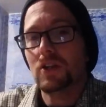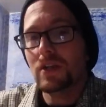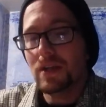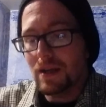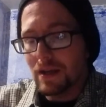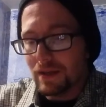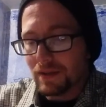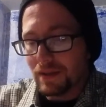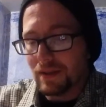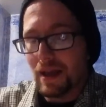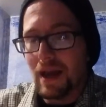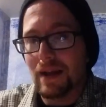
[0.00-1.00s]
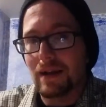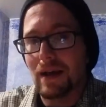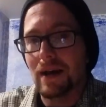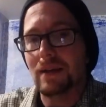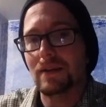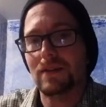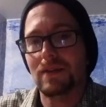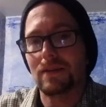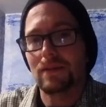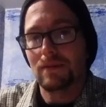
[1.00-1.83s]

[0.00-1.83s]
Gee, isn't that nice?